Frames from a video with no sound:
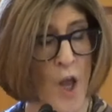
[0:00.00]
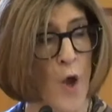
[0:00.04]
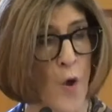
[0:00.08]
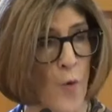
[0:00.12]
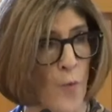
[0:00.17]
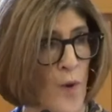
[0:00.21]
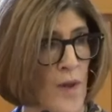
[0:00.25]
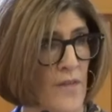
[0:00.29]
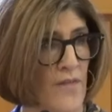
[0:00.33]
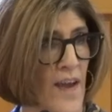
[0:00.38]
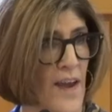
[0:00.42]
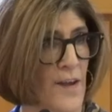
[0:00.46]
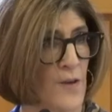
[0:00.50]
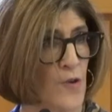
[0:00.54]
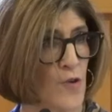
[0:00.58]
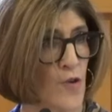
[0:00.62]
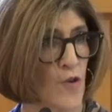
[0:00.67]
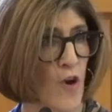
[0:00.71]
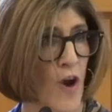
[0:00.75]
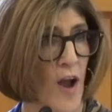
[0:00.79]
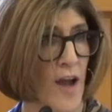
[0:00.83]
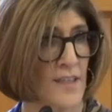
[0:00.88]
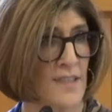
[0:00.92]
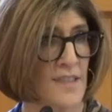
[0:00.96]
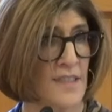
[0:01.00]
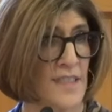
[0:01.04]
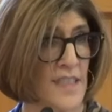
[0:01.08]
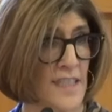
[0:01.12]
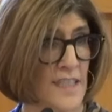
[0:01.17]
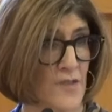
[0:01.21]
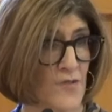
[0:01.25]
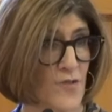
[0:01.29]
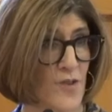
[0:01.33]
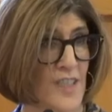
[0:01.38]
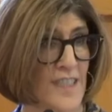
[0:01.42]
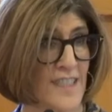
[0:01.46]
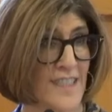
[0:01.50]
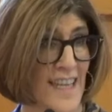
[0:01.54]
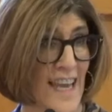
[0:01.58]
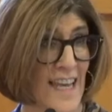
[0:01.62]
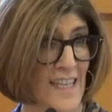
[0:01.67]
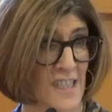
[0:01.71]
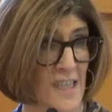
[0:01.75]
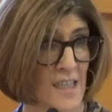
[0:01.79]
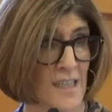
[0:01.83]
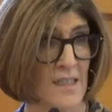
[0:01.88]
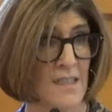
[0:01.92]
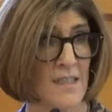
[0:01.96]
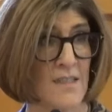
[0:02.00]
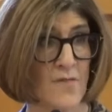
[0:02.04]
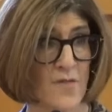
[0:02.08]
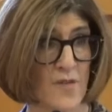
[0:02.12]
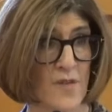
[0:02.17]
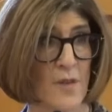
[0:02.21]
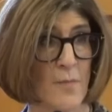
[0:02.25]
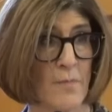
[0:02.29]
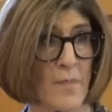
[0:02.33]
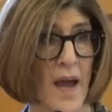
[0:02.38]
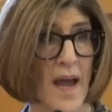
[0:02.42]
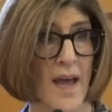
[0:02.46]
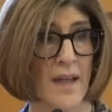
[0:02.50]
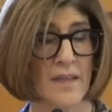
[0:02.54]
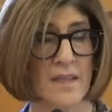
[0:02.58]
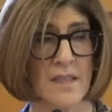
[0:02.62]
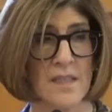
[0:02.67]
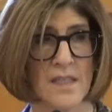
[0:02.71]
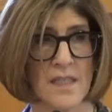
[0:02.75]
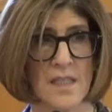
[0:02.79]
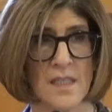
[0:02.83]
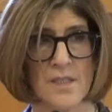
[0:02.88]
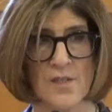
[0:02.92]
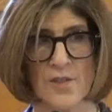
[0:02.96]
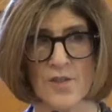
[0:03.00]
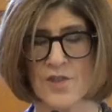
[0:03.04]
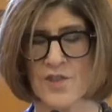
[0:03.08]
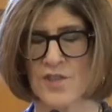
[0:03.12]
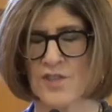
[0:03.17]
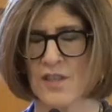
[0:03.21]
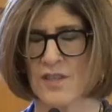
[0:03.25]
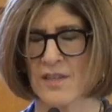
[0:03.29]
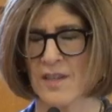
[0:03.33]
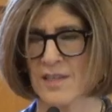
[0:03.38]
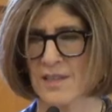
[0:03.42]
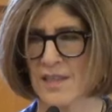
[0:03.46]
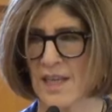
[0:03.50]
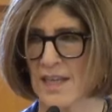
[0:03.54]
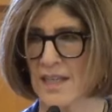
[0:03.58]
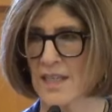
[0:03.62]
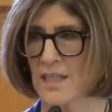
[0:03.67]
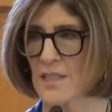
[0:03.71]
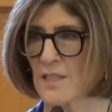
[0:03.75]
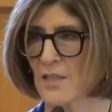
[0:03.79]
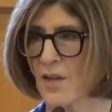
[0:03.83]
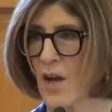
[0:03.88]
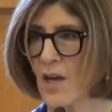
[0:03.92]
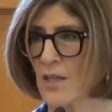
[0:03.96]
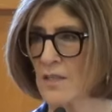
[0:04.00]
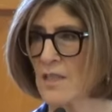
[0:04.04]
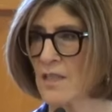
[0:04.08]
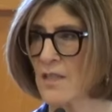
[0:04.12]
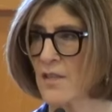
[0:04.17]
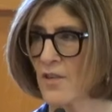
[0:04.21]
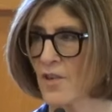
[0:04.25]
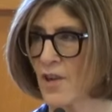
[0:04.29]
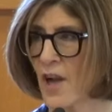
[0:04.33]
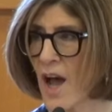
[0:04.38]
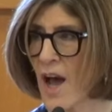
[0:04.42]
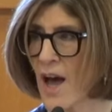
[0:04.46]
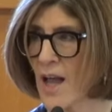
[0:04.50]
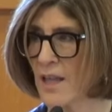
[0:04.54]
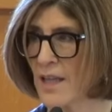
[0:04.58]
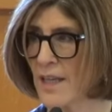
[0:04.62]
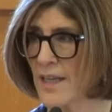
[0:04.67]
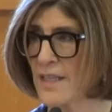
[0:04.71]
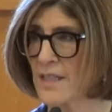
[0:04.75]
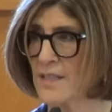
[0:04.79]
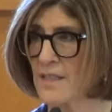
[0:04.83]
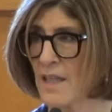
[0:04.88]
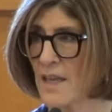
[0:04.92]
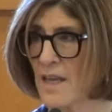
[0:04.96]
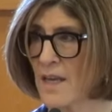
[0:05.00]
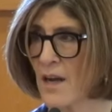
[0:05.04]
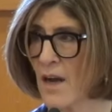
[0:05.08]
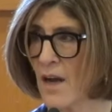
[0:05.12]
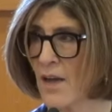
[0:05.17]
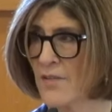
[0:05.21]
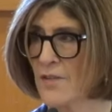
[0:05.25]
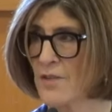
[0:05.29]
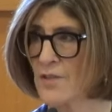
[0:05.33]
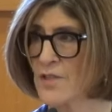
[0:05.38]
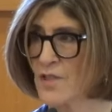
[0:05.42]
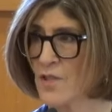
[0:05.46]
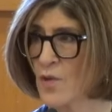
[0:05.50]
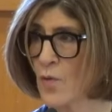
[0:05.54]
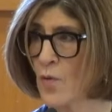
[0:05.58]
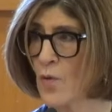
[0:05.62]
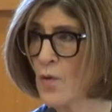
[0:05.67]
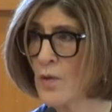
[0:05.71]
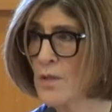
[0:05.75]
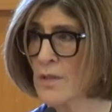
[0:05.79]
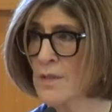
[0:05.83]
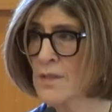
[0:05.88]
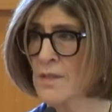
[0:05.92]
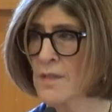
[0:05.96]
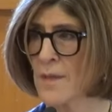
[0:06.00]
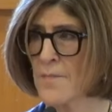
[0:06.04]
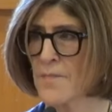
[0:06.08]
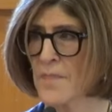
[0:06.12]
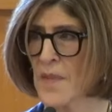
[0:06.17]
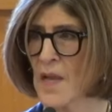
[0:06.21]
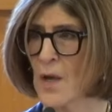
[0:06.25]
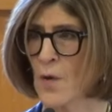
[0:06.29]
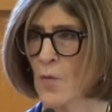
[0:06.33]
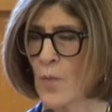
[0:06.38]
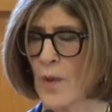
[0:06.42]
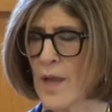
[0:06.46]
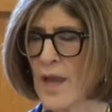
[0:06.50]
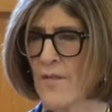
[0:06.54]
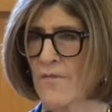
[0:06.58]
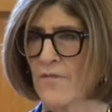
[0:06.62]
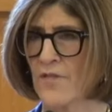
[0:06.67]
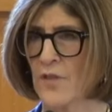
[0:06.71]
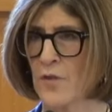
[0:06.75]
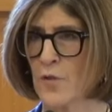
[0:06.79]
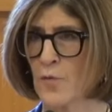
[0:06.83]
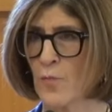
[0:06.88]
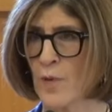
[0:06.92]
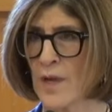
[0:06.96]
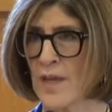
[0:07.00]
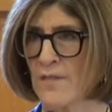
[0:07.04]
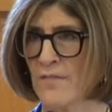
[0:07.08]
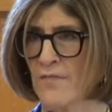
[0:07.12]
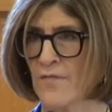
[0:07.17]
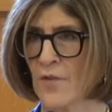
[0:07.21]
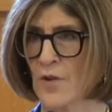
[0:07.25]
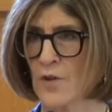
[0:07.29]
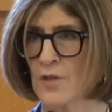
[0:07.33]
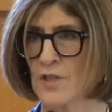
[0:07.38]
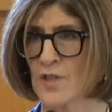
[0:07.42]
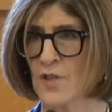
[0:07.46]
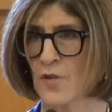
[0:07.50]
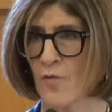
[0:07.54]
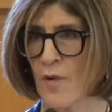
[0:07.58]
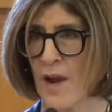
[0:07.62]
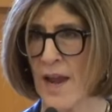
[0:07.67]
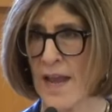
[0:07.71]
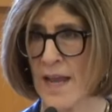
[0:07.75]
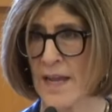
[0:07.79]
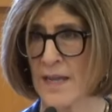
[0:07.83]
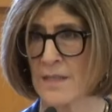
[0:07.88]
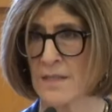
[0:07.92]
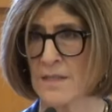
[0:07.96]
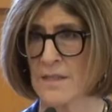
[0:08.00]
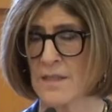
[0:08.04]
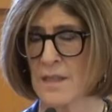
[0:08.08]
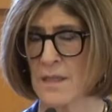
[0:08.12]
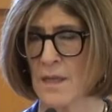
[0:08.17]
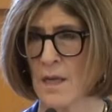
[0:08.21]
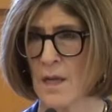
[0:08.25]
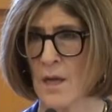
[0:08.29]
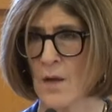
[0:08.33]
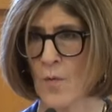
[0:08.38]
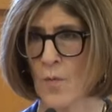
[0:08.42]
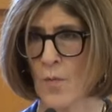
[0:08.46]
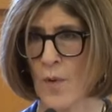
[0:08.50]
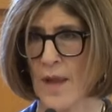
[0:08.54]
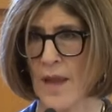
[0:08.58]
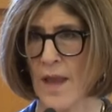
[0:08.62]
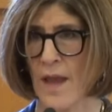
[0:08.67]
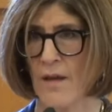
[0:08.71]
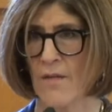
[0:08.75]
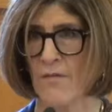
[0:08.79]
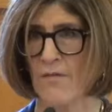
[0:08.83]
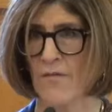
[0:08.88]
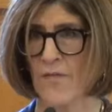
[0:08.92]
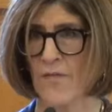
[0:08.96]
We've had cross-district sessions for the pilot teachers so that they could talk to their colleagues at other schools. We have three first grades. We have